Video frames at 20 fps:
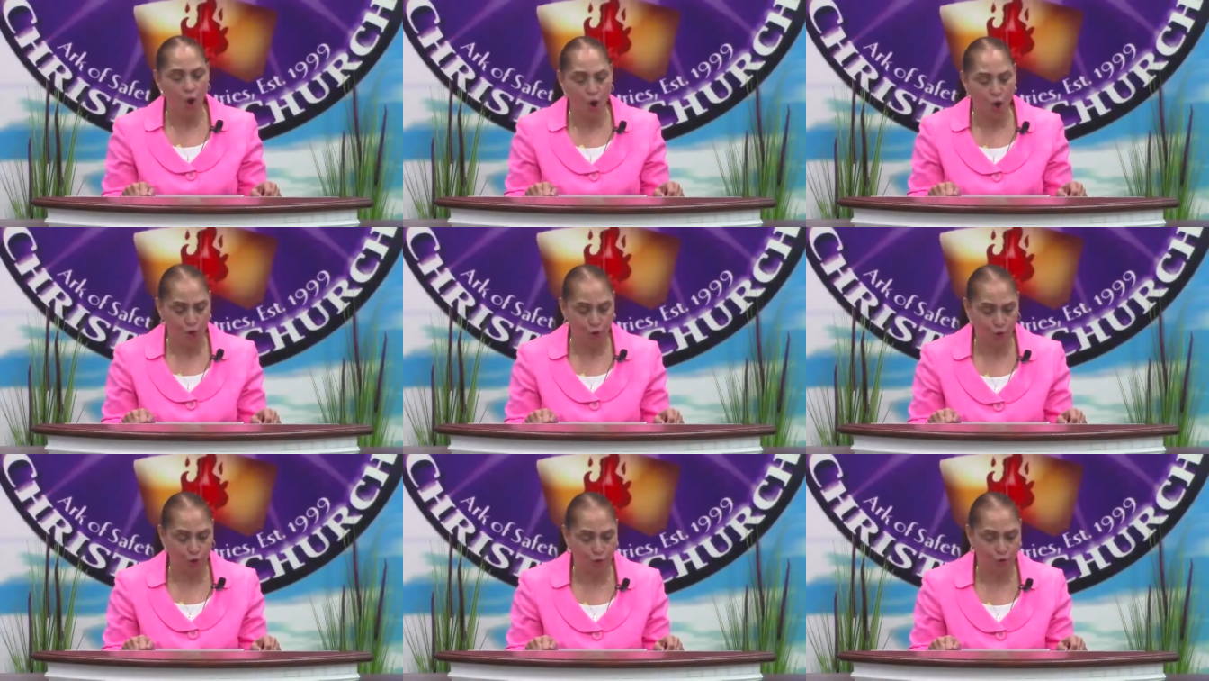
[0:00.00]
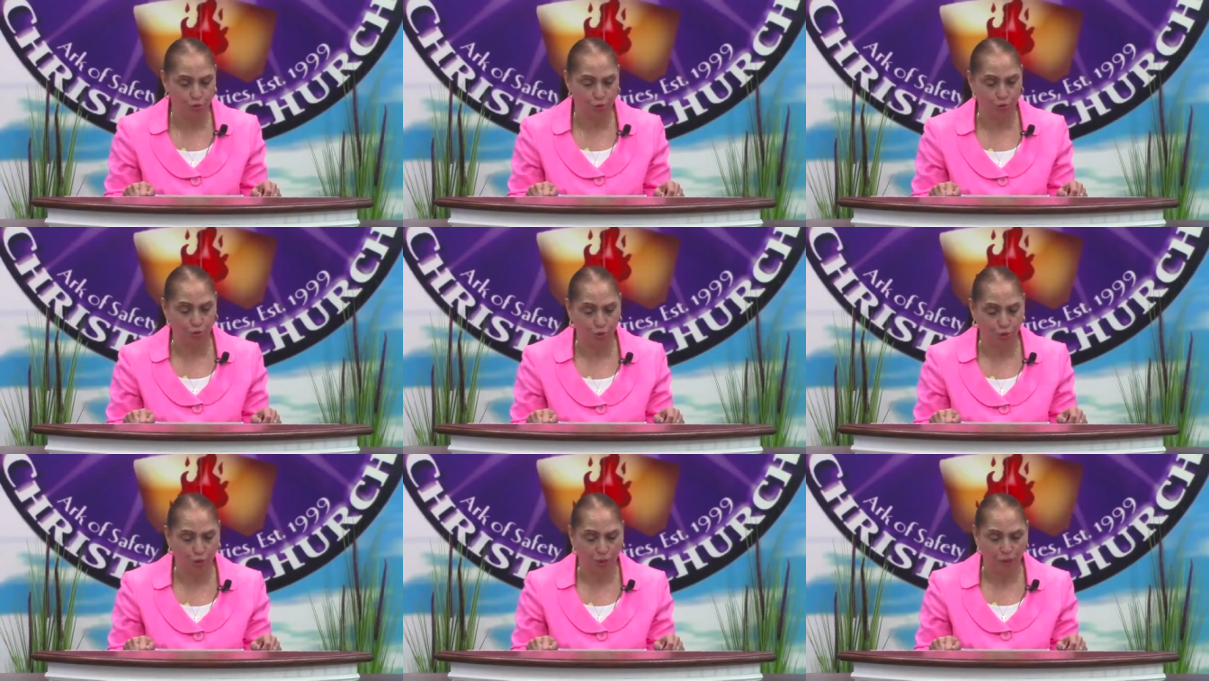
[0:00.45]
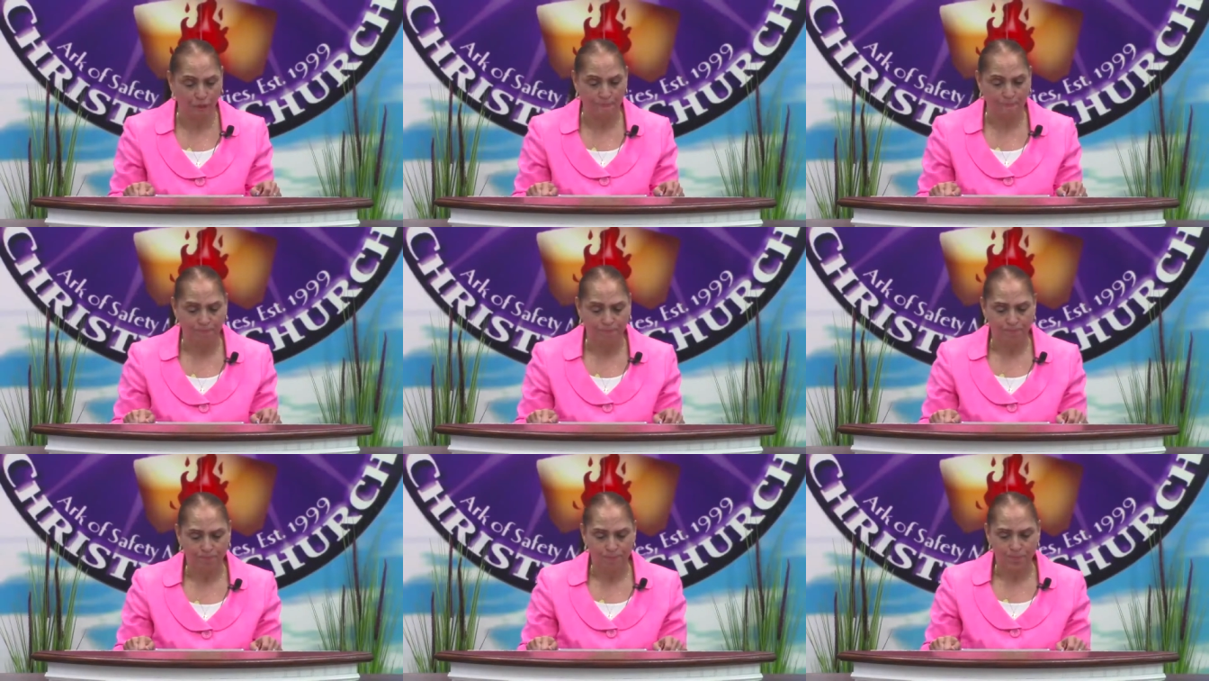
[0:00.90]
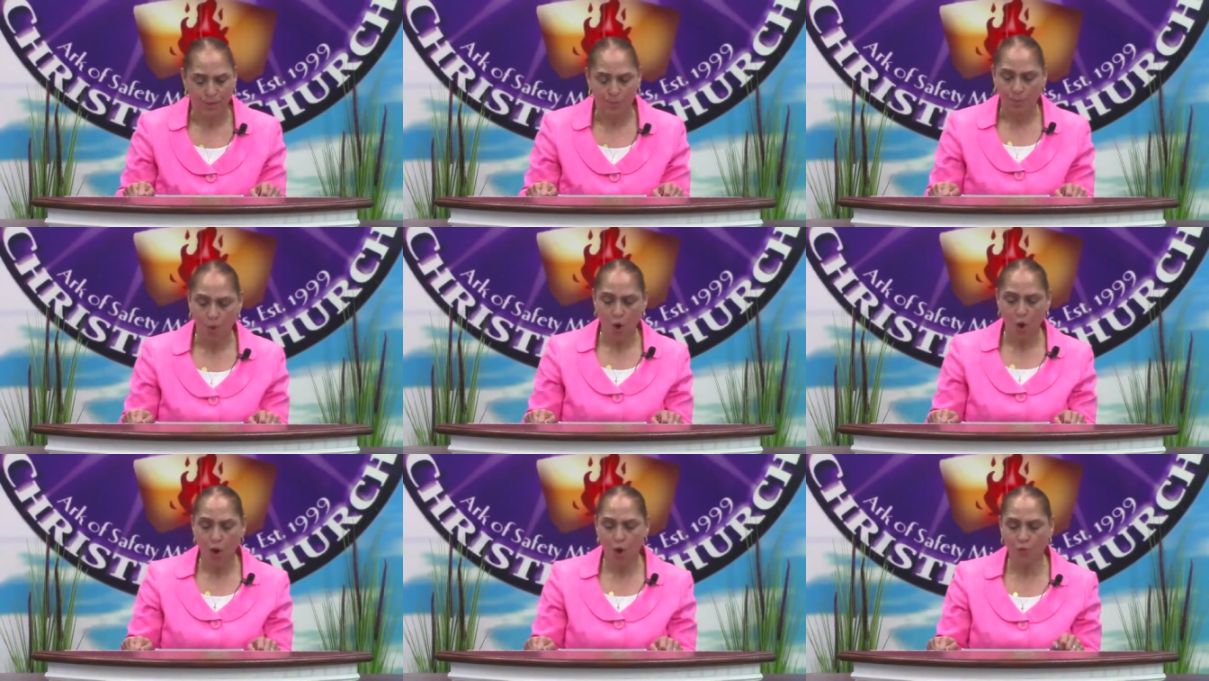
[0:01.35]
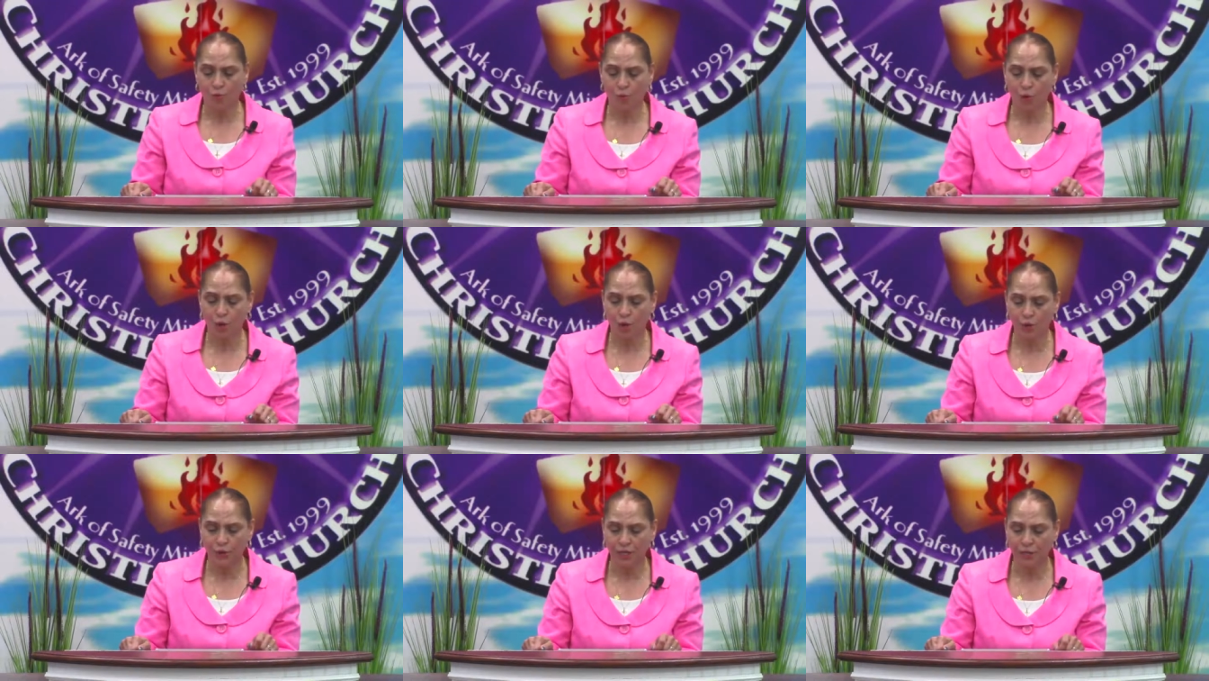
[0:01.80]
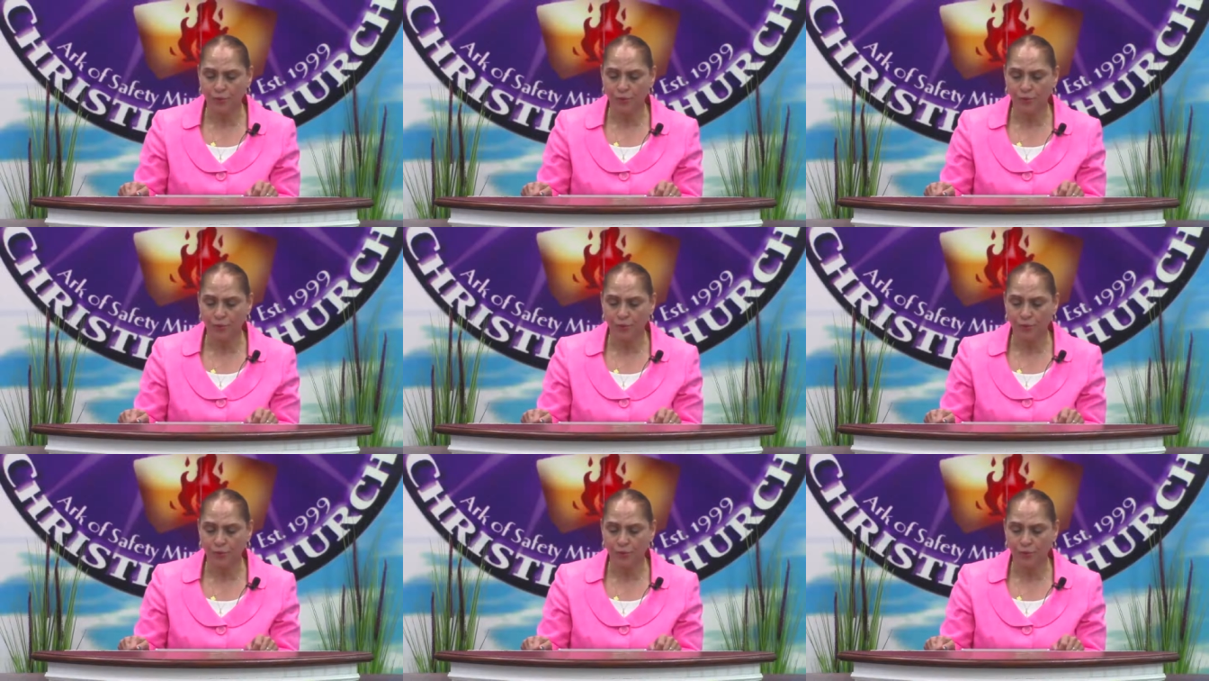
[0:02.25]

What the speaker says: all truth. Paul wrote